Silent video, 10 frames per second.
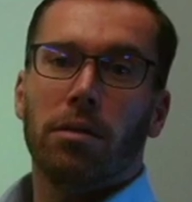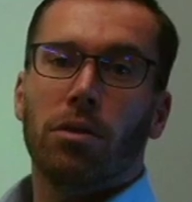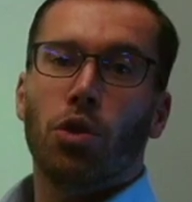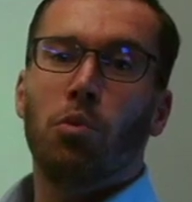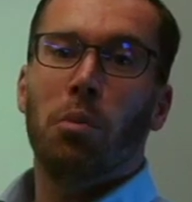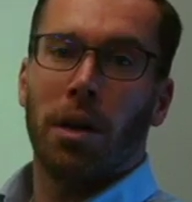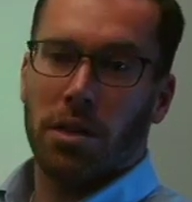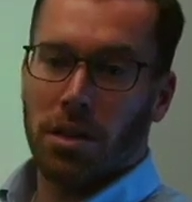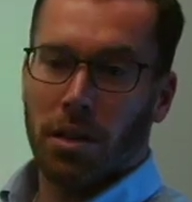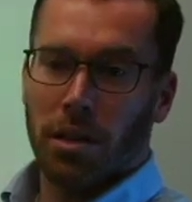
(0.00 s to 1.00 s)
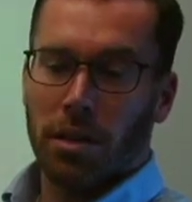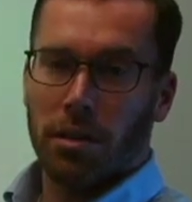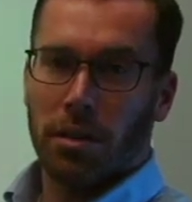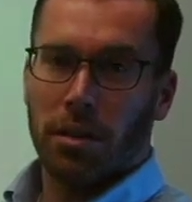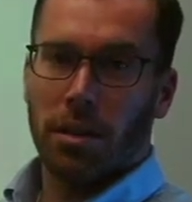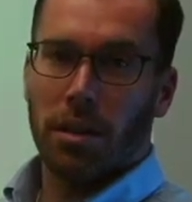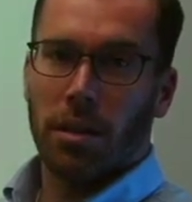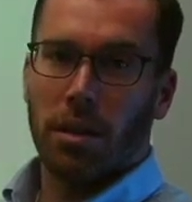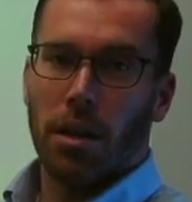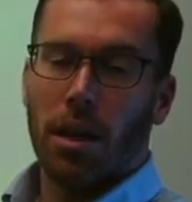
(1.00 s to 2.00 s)
too much,
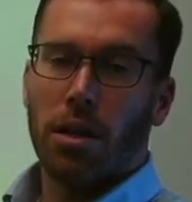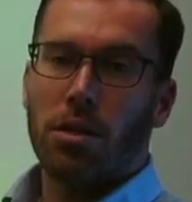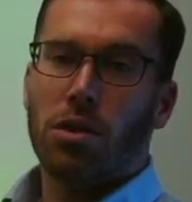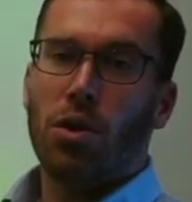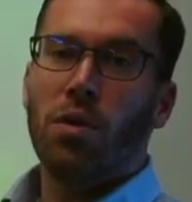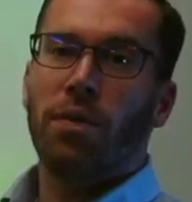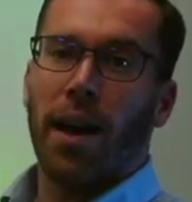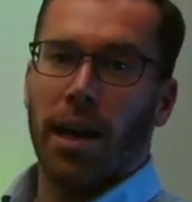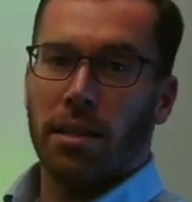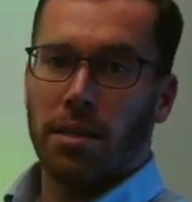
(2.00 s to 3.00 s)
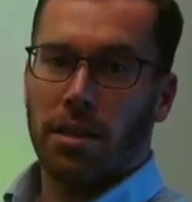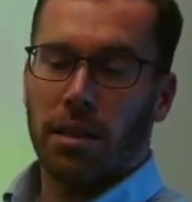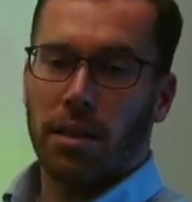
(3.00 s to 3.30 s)
too fast,